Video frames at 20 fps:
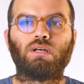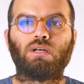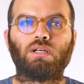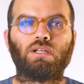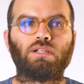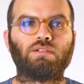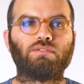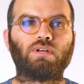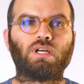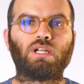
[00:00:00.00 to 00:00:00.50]

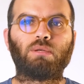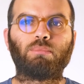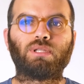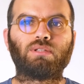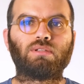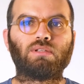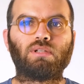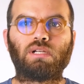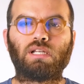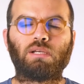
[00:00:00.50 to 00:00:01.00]

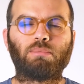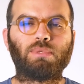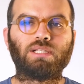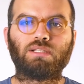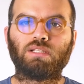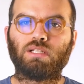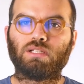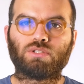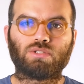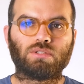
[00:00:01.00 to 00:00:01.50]
environmental
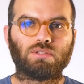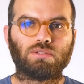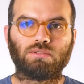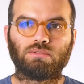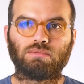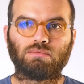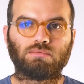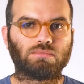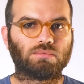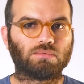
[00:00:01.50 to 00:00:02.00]

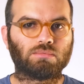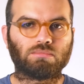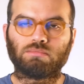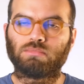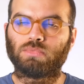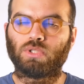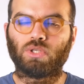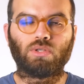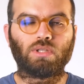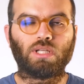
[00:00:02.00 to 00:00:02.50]
rehabilitation,
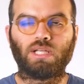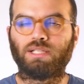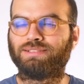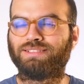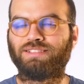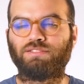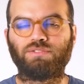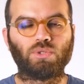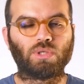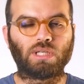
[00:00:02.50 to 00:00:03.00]
and
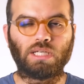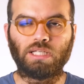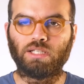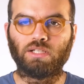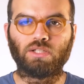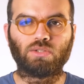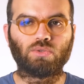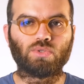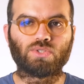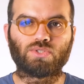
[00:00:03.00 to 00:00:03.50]
if you clean
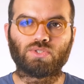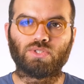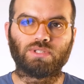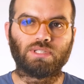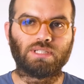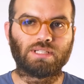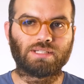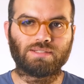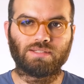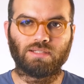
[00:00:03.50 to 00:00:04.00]
it to a
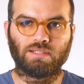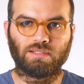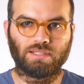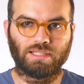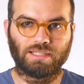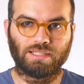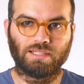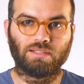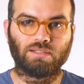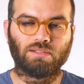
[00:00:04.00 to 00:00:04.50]
certain extent,
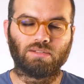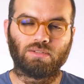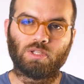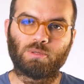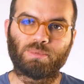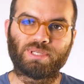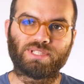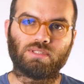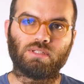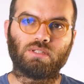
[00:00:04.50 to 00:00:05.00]
again, in
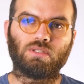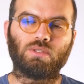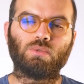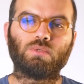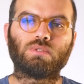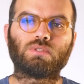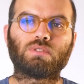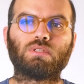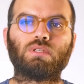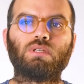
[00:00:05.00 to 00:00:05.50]
domestic
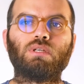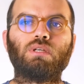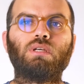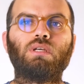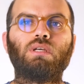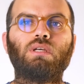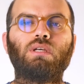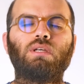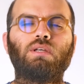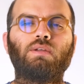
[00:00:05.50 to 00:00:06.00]
use.
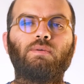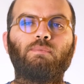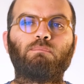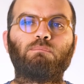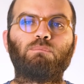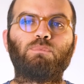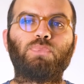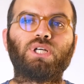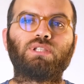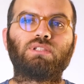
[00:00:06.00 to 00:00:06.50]

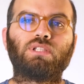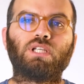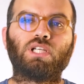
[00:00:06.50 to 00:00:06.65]
But